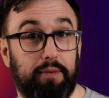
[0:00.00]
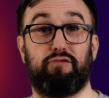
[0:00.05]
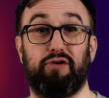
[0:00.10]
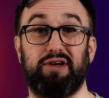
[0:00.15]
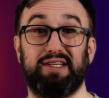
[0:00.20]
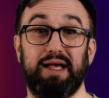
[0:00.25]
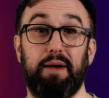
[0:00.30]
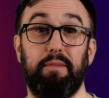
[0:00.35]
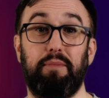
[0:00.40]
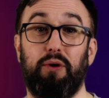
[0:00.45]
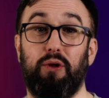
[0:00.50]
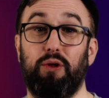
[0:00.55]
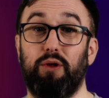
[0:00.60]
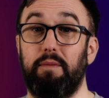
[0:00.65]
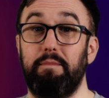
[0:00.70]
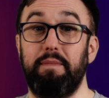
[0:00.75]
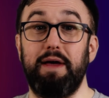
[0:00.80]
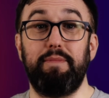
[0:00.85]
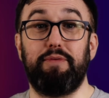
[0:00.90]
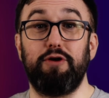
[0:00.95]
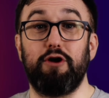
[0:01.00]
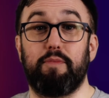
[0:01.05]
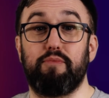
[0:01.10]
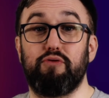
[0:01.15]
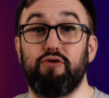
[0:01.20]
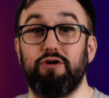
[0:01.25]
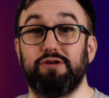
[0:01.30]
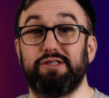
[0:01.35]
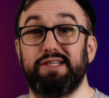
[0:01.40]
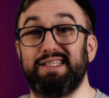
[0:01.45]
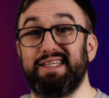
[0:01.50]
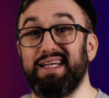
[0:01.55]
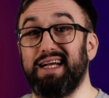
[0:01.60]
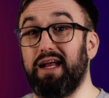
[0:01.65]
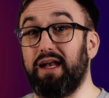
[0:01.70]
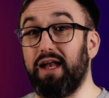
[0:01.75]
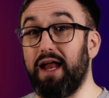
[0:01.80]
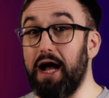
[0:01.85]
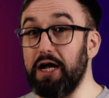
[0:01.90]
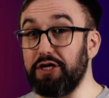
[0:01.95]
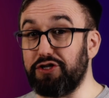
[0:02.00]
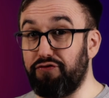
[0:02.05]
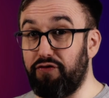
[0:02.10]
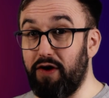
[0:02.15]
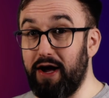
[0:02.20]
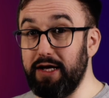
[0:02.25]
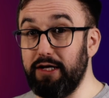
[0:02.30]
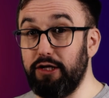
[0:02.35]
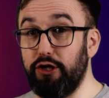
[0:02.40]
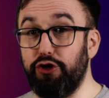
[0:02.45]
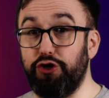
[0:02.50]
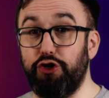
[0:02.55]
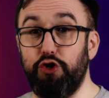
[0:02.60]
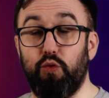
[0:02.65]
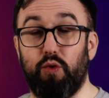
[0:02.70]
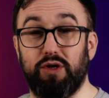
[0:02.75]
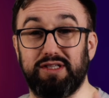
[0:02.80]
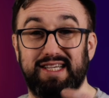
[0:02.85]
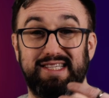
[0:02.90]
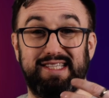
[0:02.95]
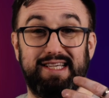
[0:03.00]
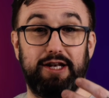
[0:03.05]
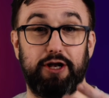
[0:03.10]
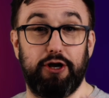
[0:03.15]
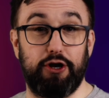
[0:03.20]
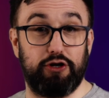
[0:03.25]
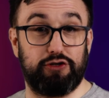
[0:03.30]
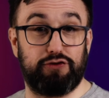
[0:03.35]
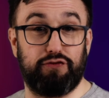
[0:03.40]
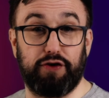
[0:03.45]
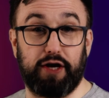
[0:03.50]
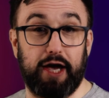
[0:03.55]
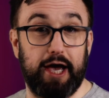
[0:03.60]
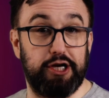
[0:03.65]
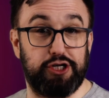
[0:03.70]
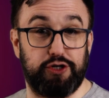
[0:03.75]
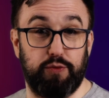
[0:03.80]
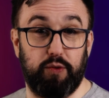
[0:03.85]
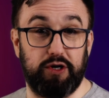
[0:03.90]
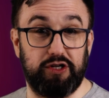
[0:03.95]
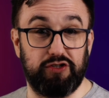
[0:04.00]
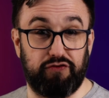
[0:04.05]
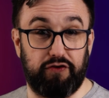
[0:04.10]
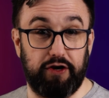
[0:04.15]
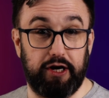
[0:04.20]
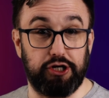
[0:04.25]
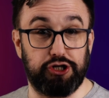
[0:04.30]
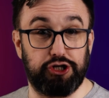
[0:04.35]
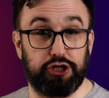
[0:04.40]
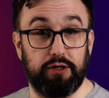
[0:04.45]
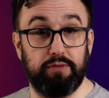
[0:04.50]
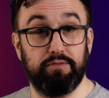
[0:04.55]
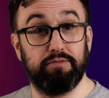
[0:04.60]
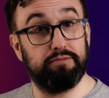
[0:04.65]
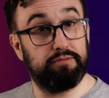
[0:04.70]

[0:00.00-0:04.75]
For example, maybe you're processing a large file and you want to send a notification when it's finished.